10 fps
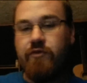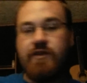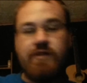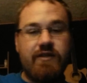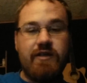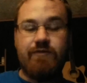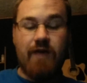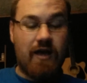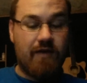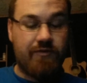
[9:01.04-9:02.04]

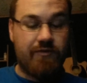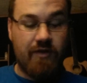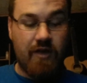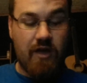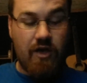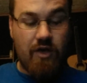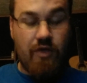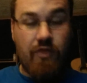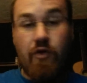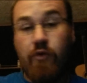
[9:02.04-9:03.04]
VCT5s,
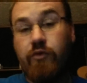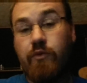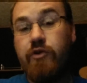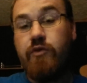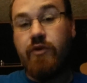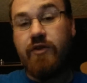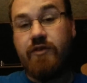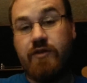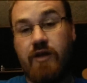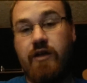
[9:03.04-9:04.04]
those are where you want to
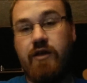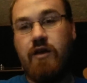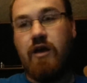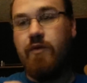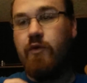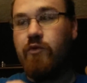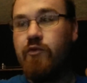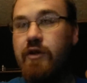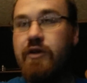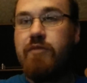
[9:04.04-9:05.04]
stay. Those are
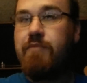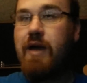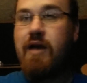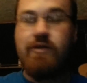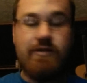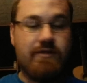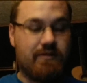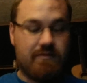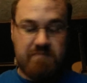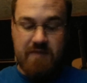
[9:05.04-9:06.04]
really good
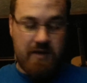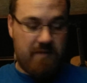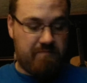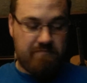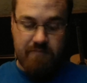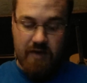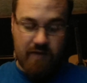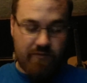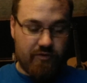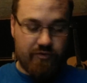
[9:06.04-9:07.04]
batteries. They
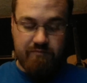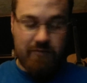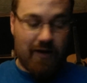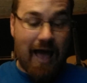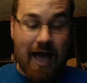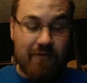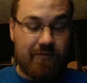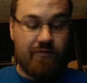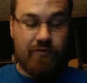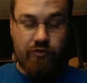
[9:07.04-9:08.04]
have good
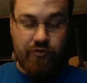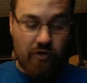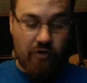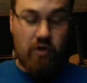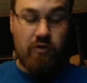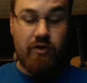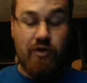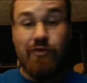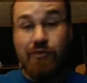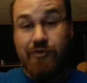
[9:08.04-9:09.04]
life, they're strong,
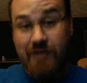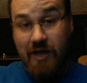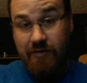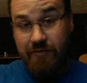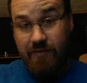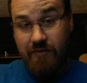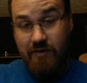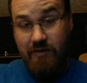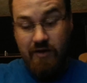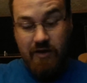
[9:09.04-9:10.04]
they're safe.
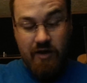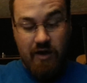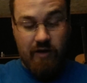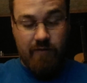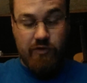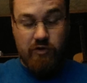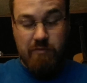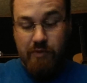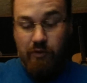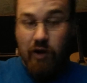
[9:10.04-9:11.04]
You can
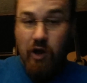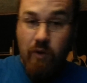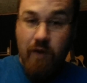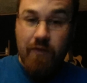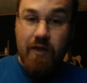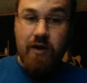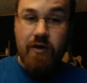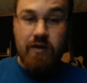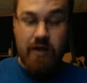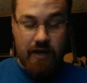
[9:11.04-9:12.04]
build low on
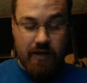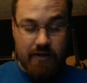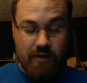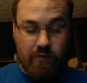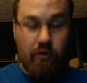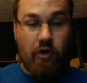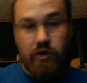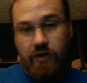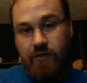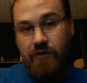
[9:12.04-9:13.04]
there and it won't
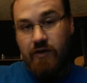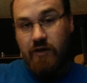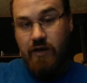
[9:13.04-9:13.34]
hurt anything.